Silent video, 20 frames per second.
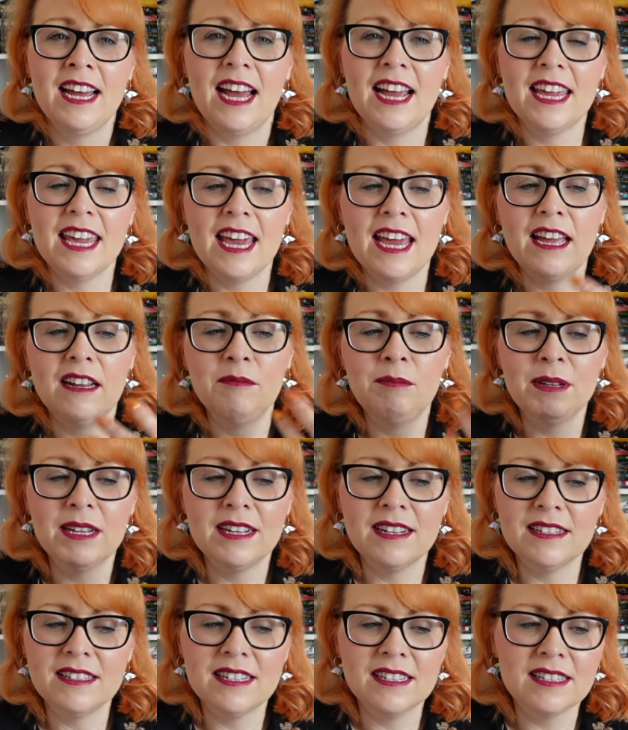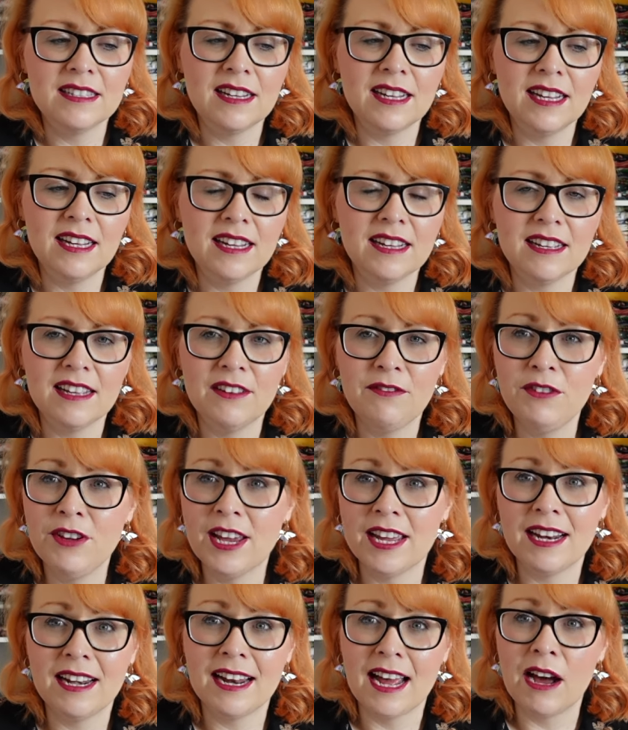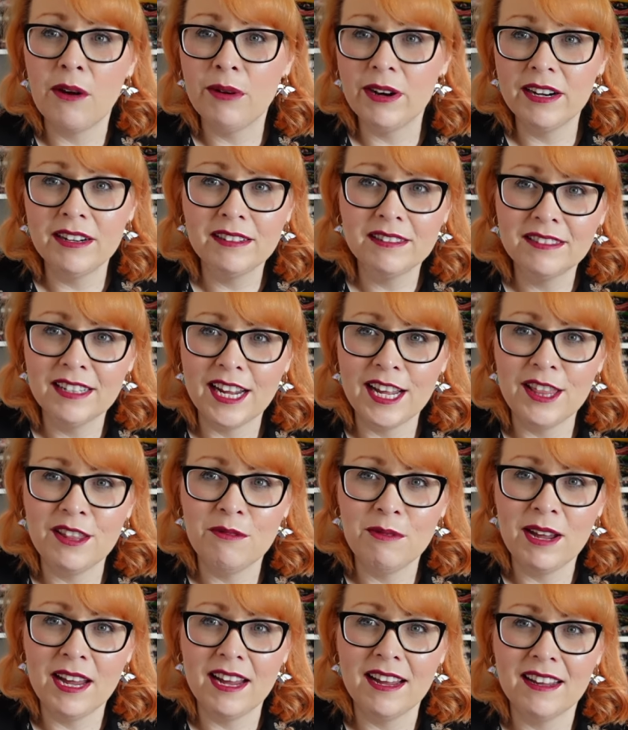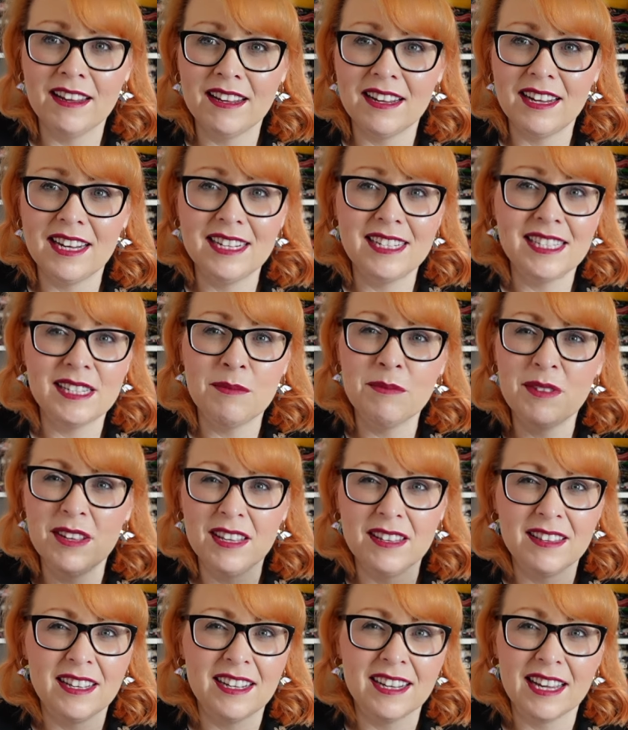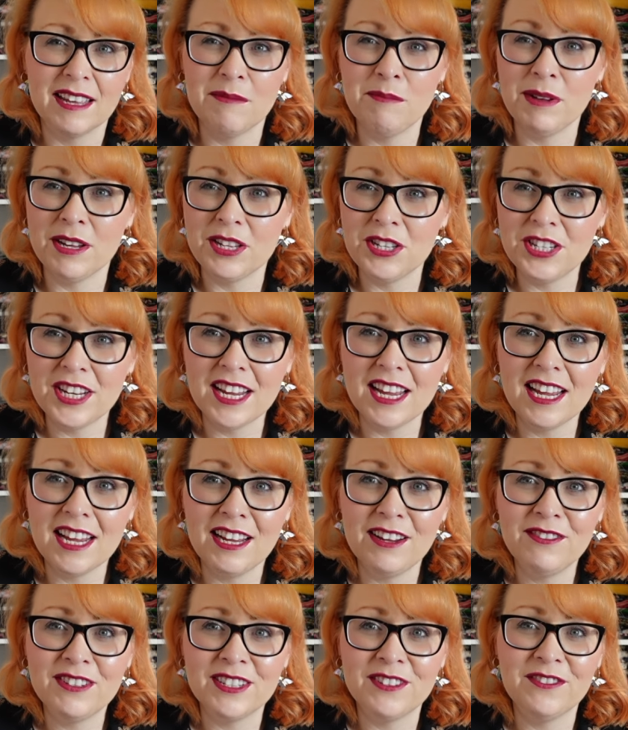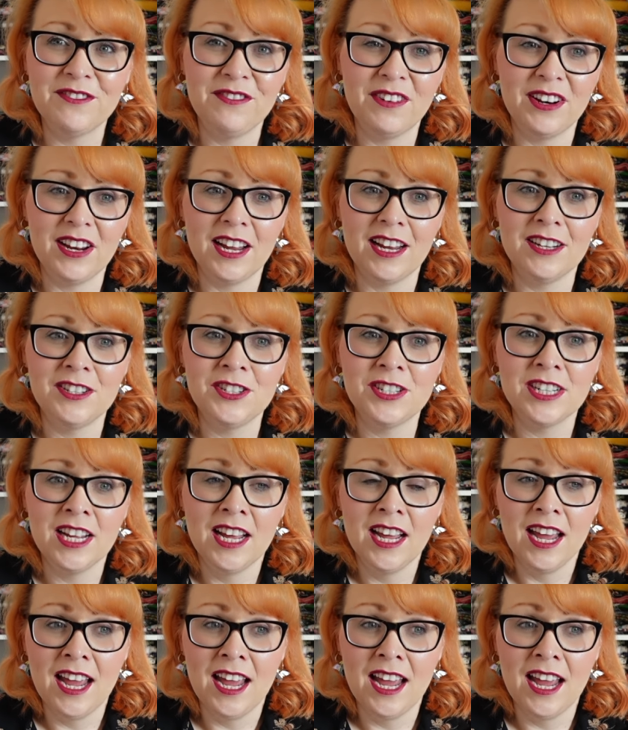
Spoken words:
again, because it's like, if you get an hour in the week, it's something that can be achieved and finished,